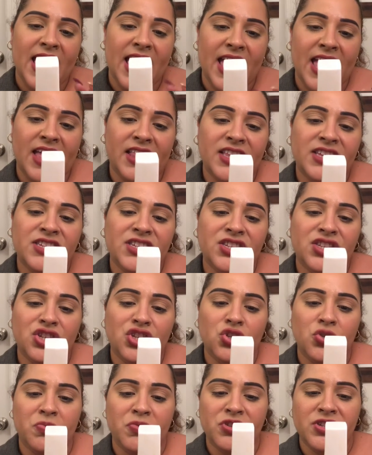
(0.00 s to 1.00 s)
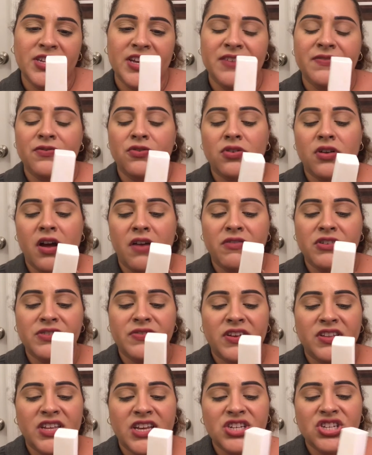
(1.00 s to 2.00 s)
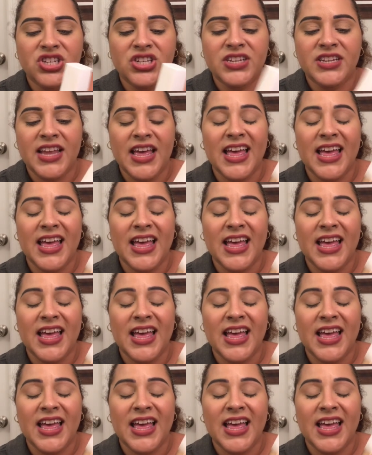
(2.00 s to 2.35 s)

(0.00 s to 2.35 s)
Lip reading: And this is the Super Stay Full Coverage Foundation.